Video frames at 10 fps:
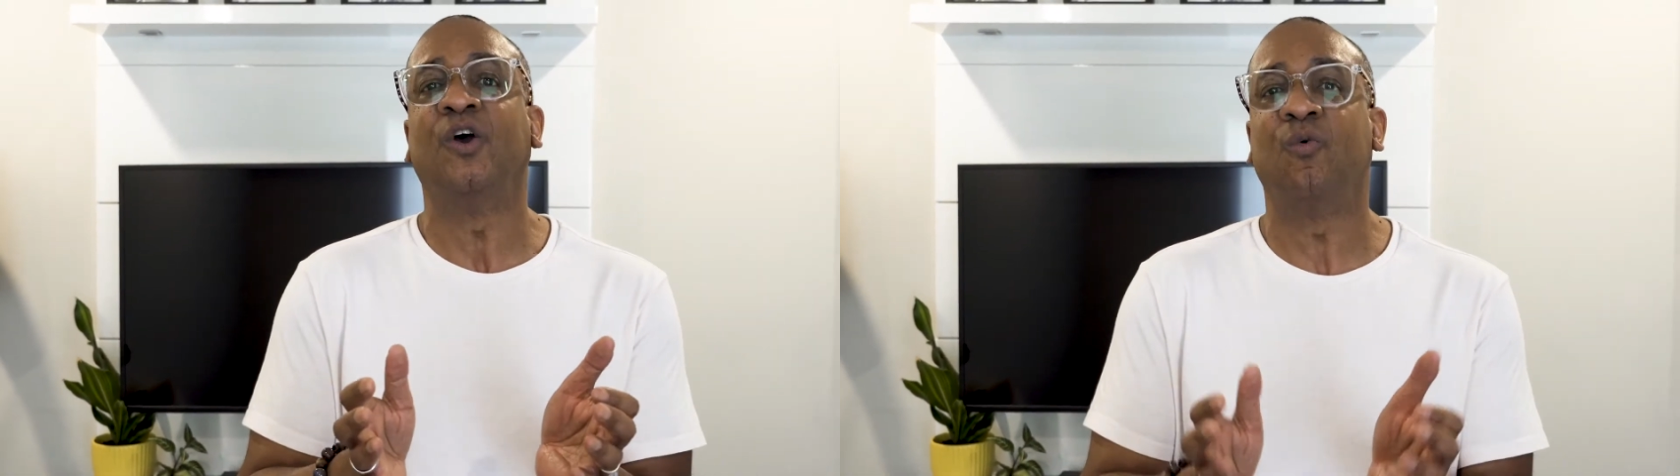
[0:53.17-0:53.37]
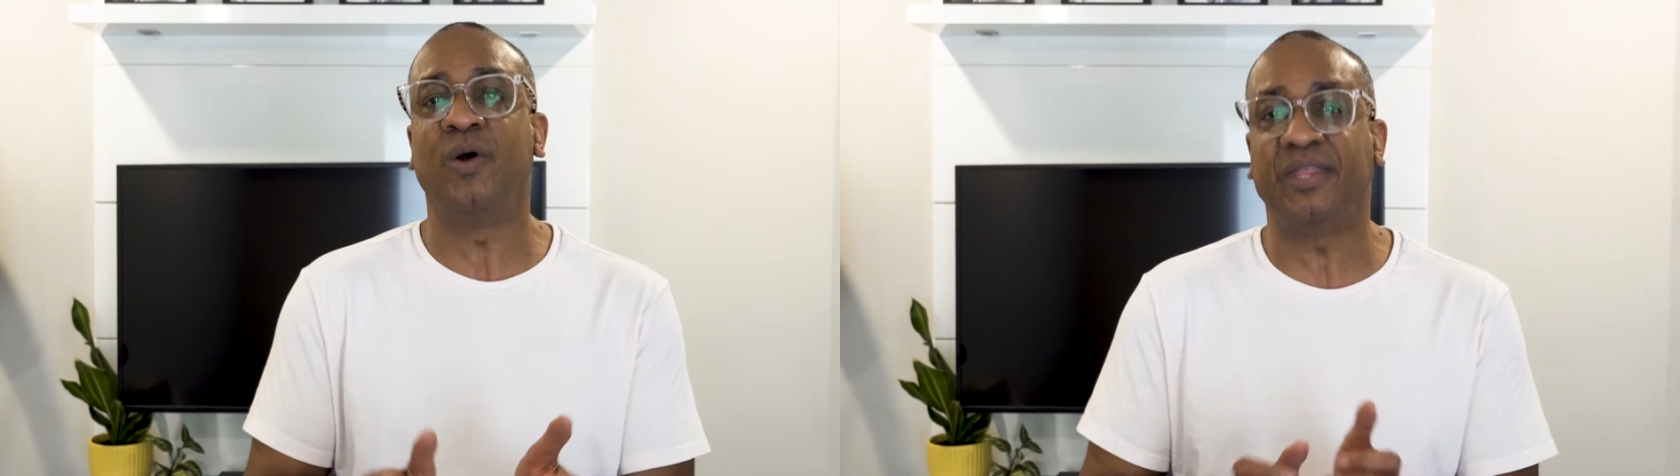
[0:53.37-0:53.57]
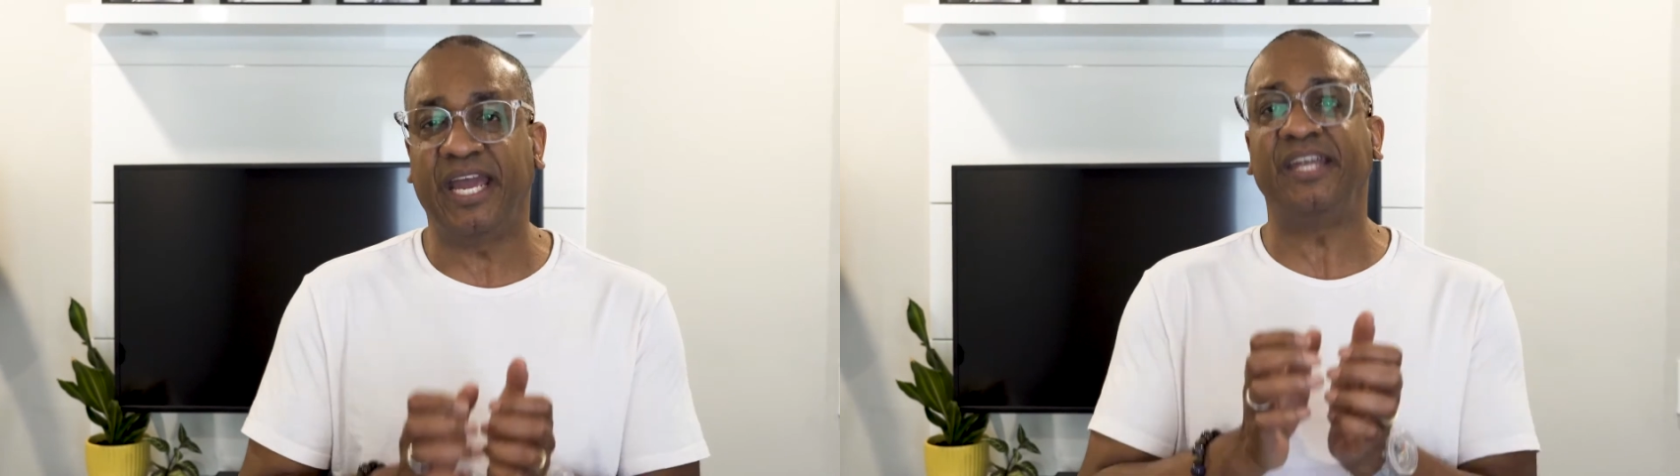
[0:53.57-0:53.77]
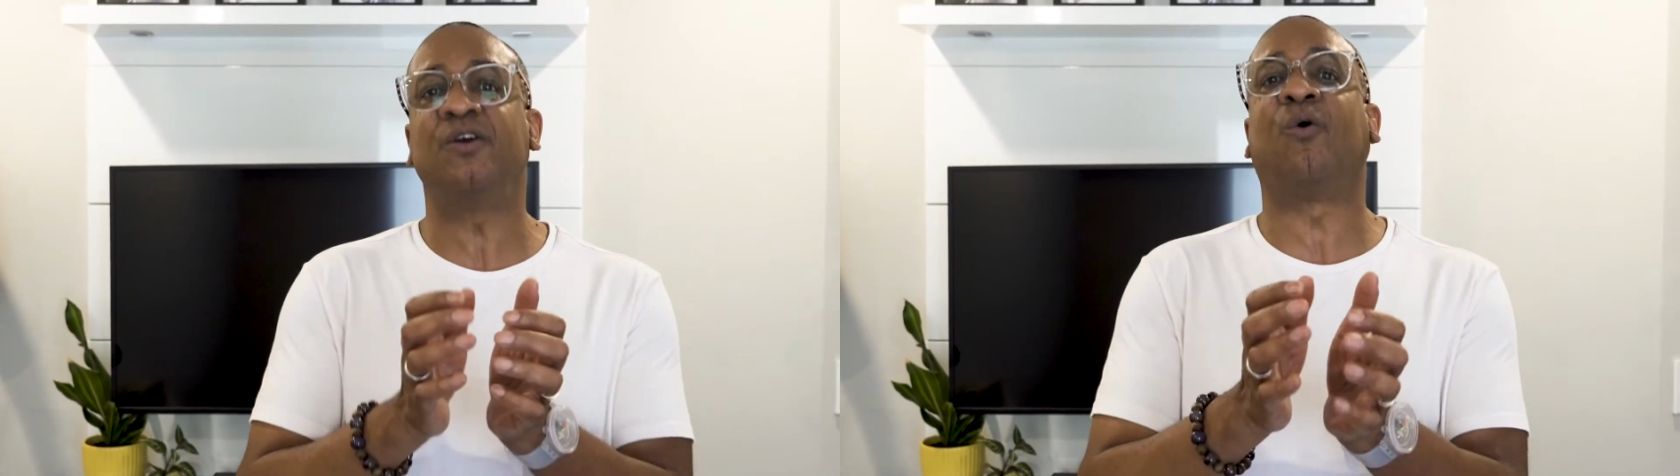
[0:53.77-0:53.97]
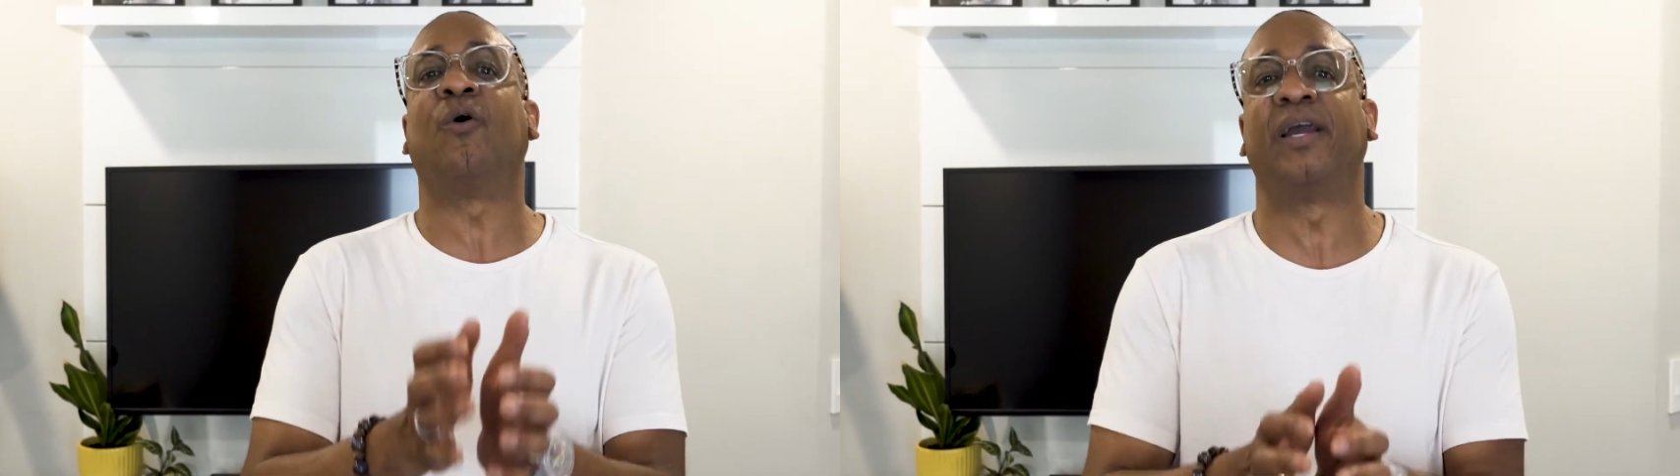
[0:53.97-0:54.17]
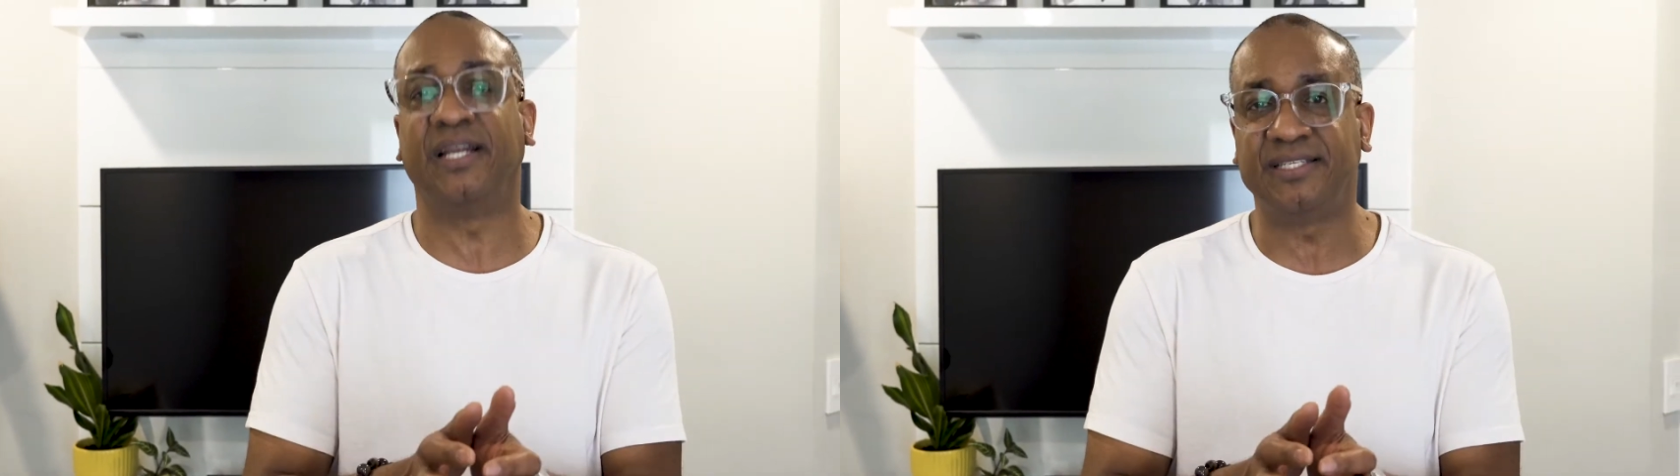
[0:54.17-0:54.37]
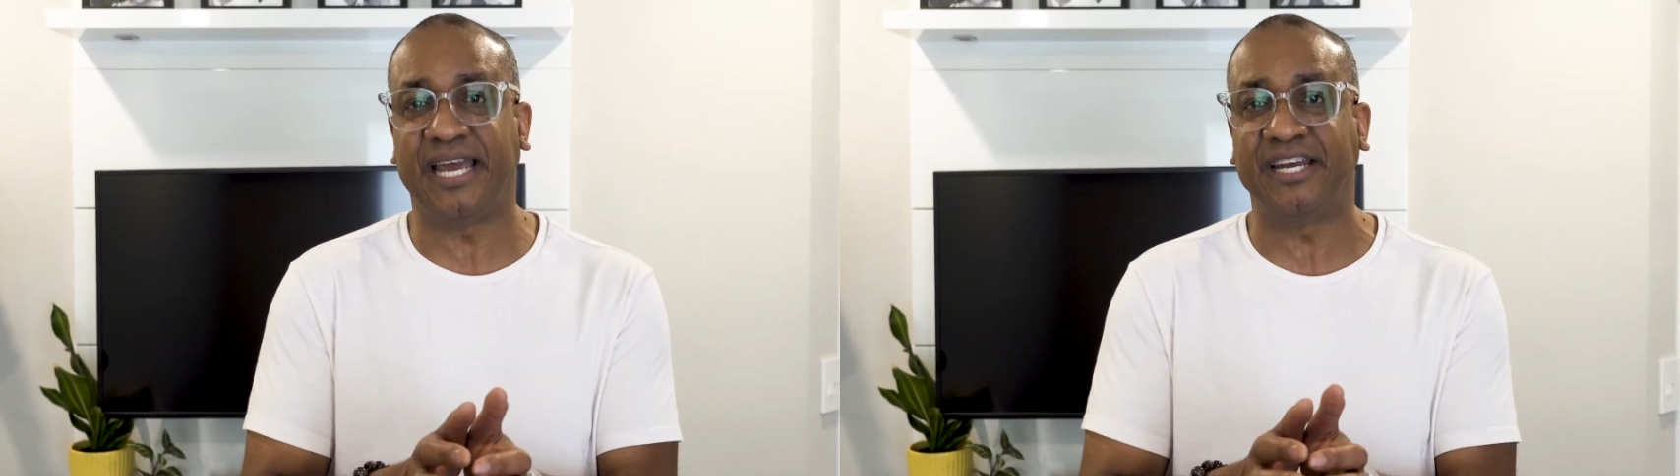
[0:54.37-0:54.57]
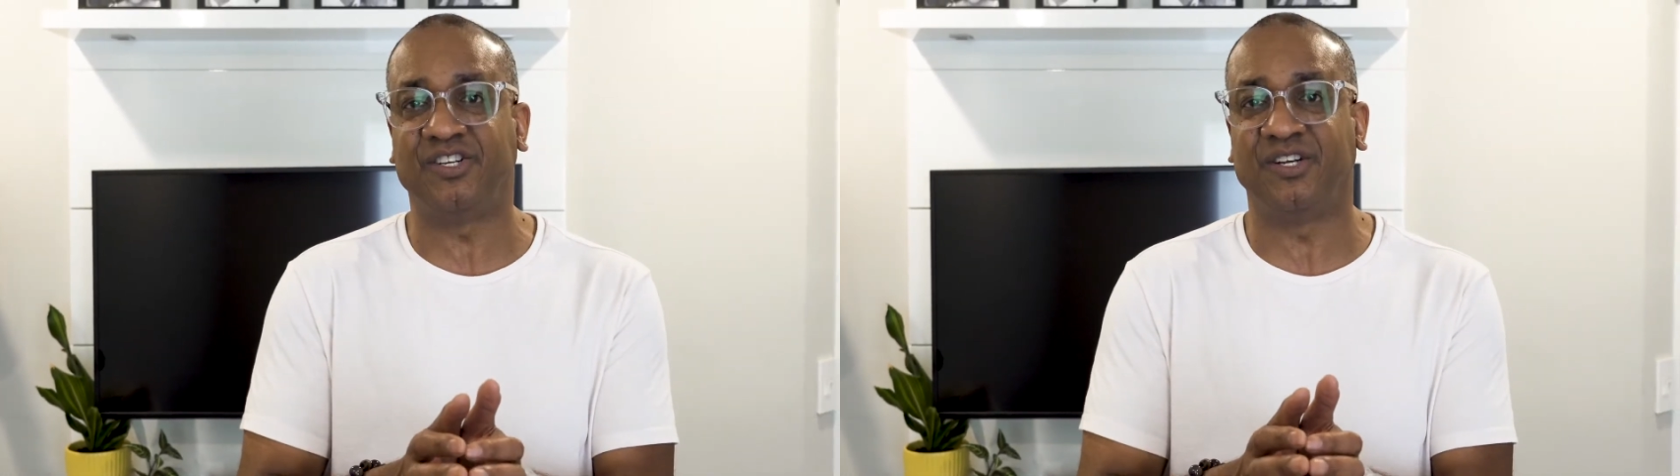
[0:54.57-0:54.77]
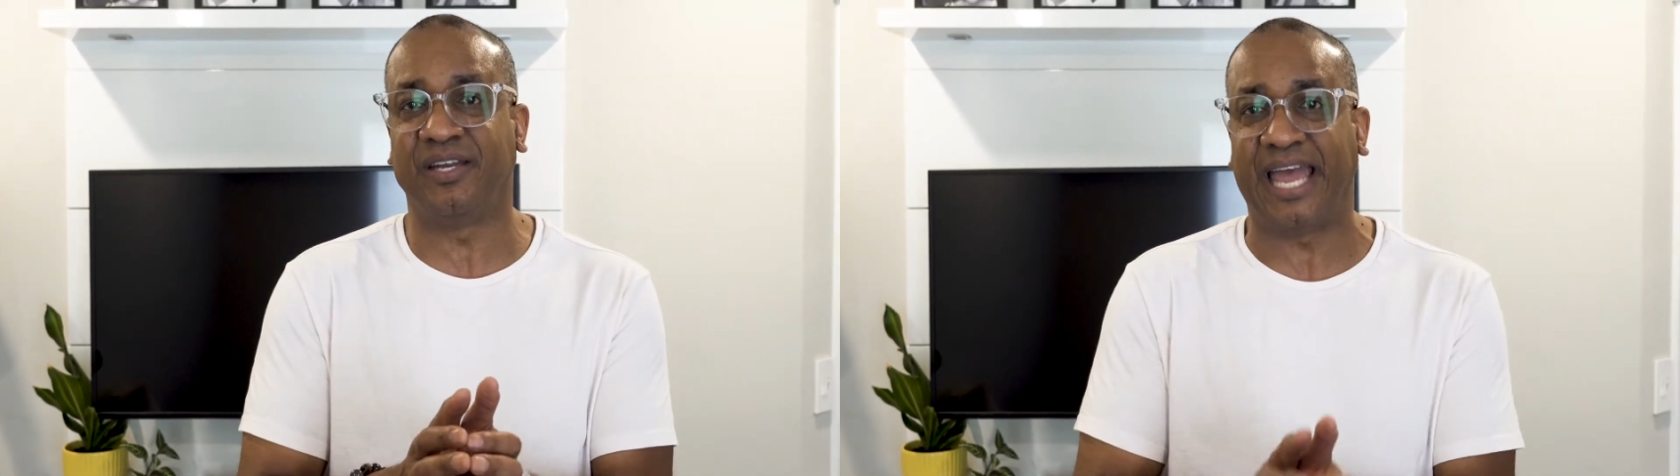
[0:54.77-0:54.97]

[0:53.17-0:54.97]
within your organization